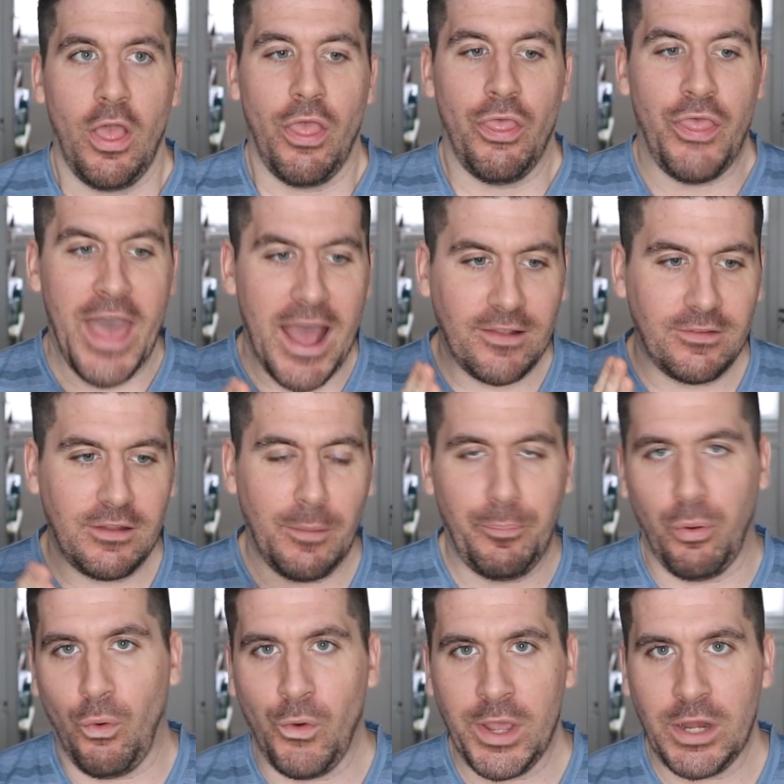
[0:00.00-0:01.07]
That's the
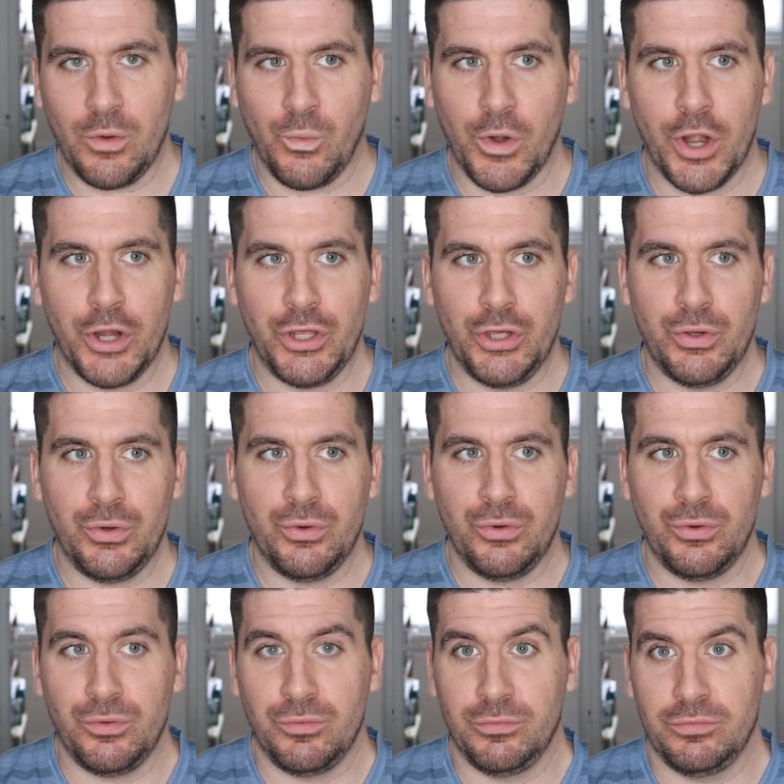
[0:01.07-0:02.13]
point where
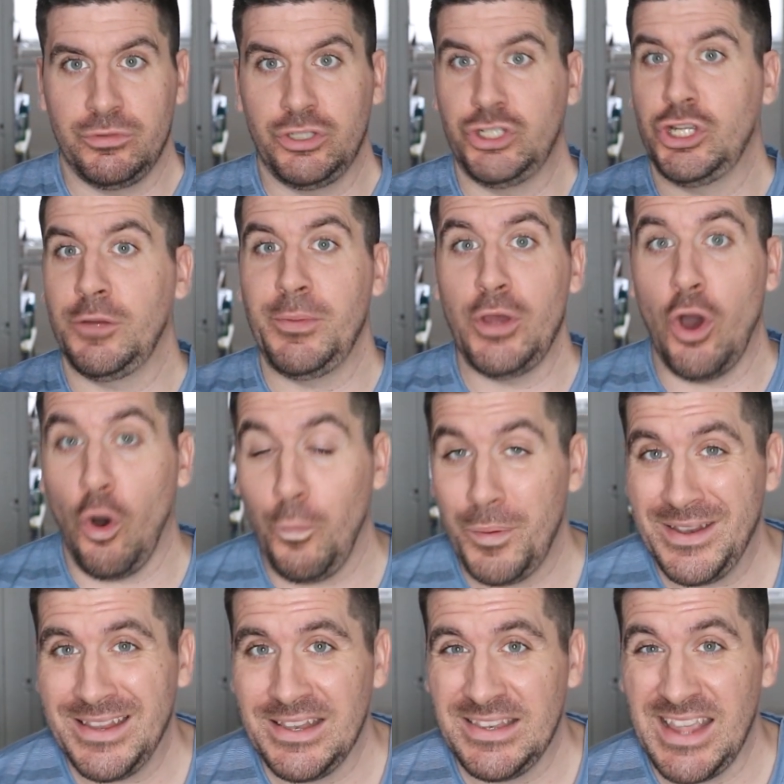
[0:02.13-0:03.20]
you should be
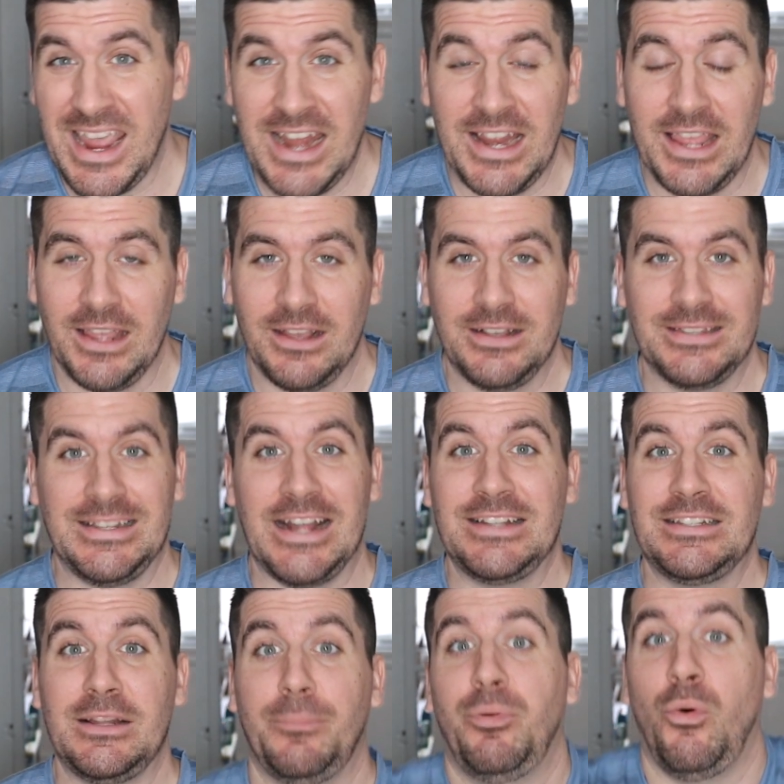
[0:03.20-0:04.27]
open to dating because that's
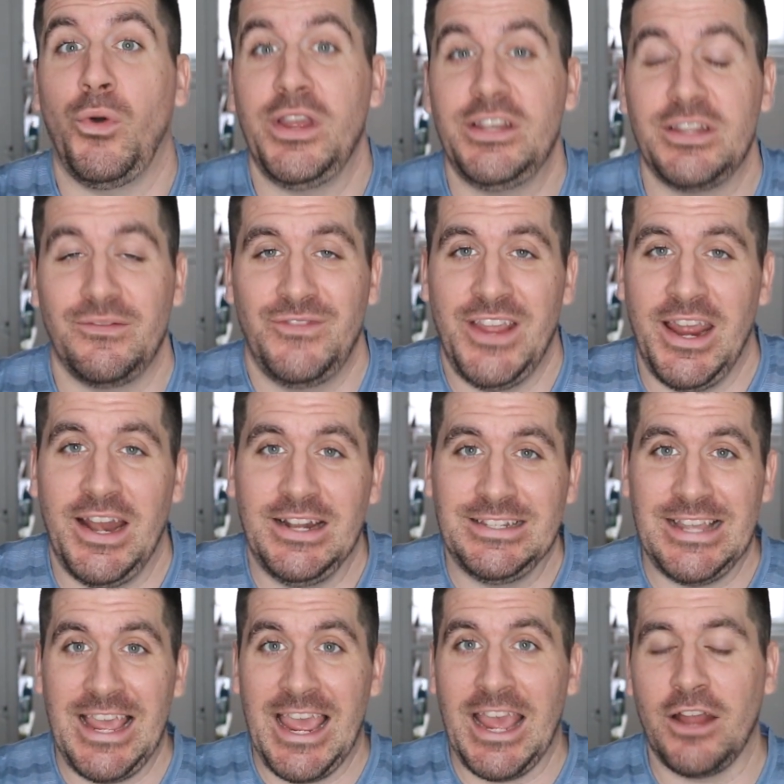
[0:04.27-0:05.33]
the point of dating
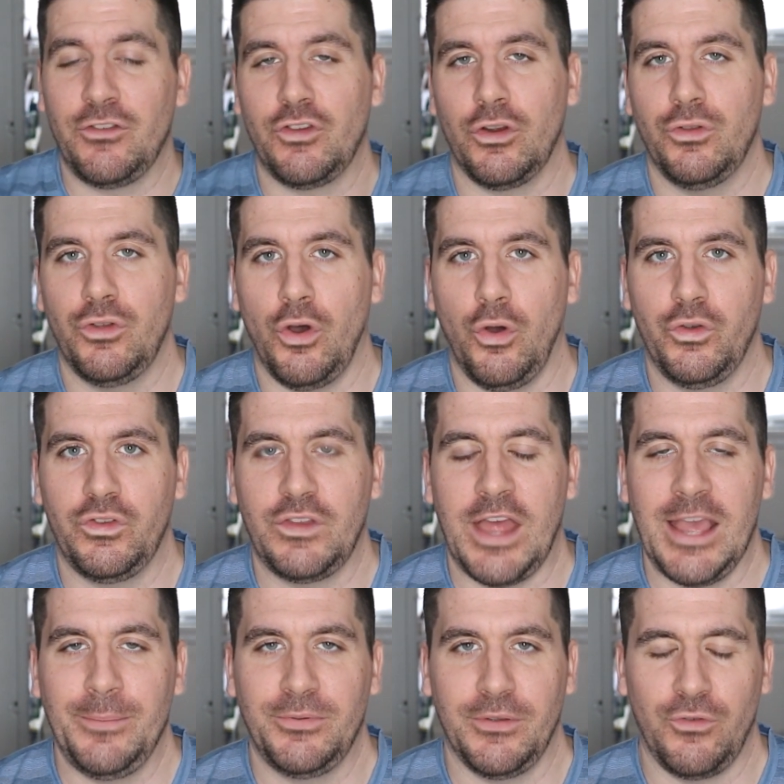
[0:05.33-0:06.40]
to answer those
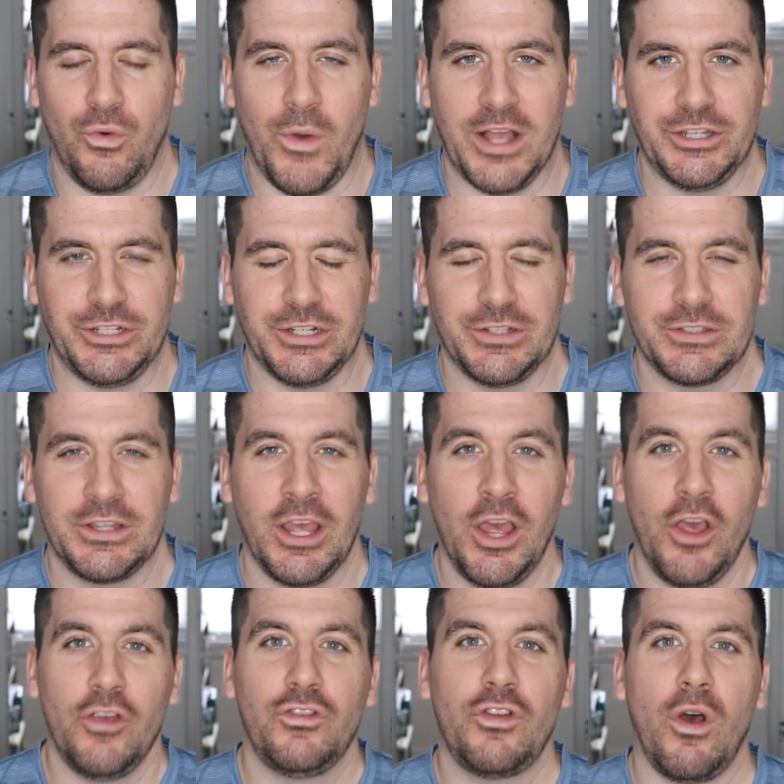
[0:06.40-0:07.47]
types of questions.
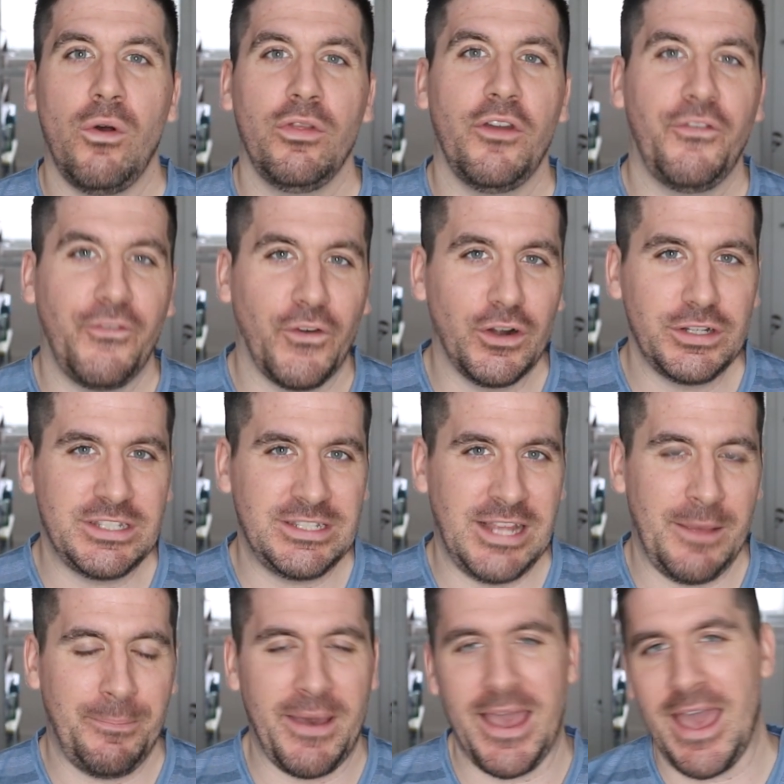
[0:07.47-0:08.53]
So, the first
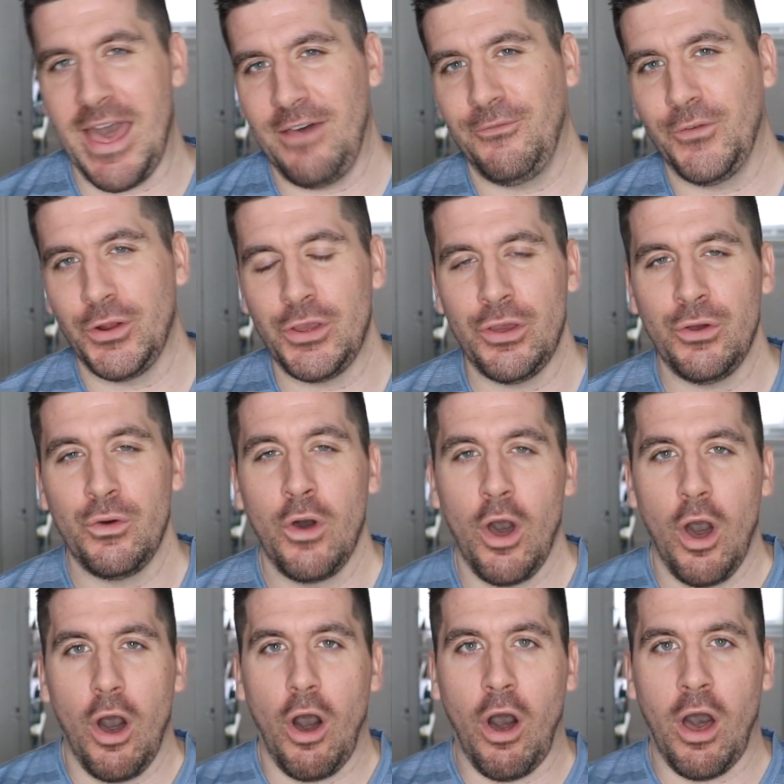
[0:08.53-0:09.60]
tip I have for you
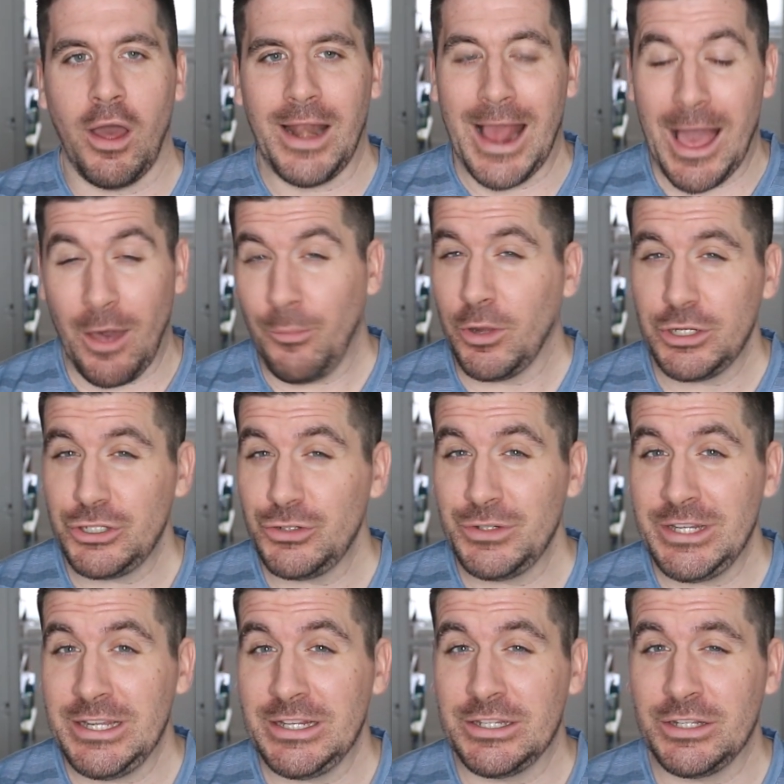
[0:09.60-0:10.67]
on how much you
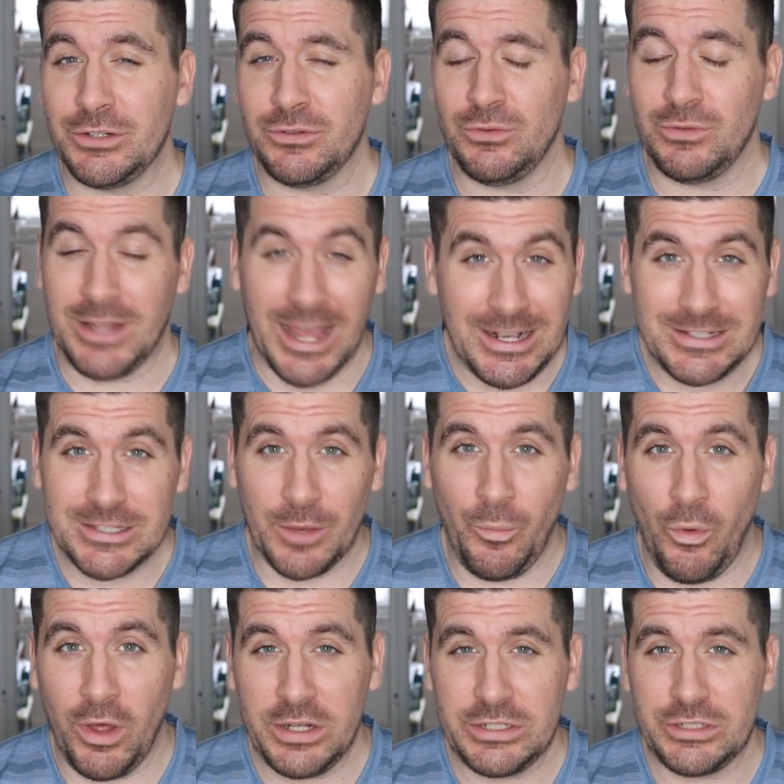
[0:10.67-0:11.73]
need to like
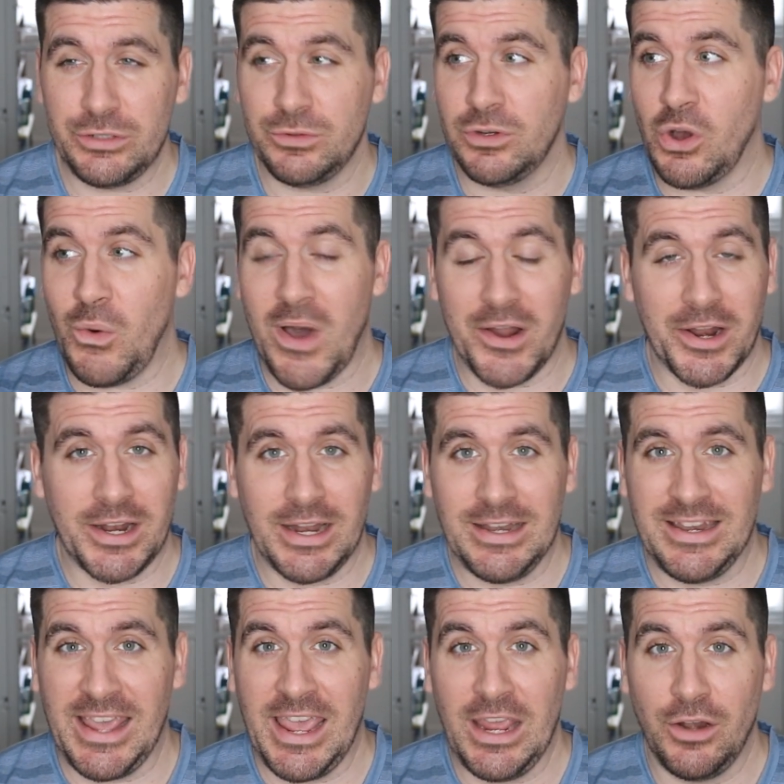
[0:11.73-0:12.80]
someone to go out on a
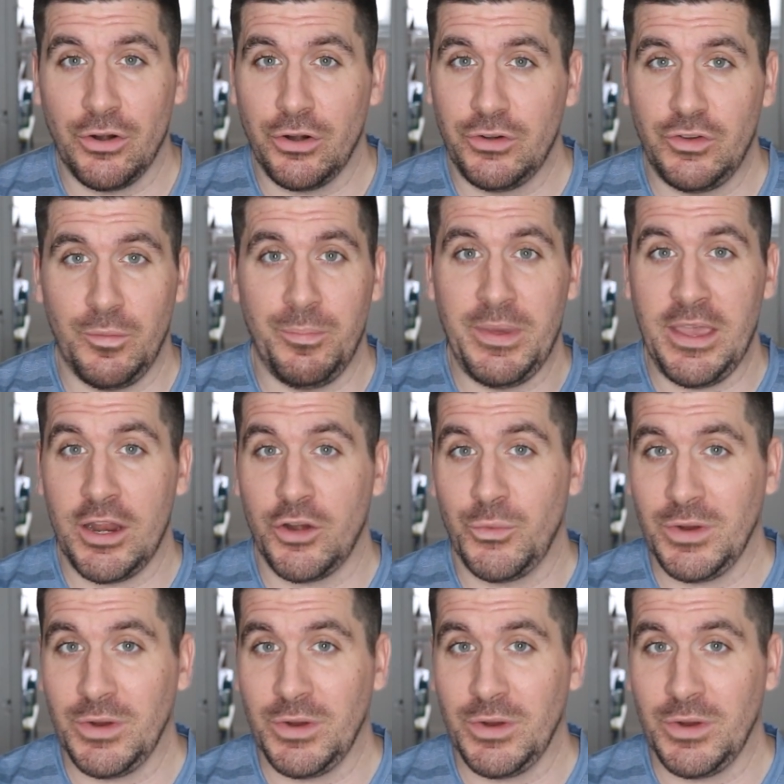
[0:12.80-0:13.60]
date or to be in a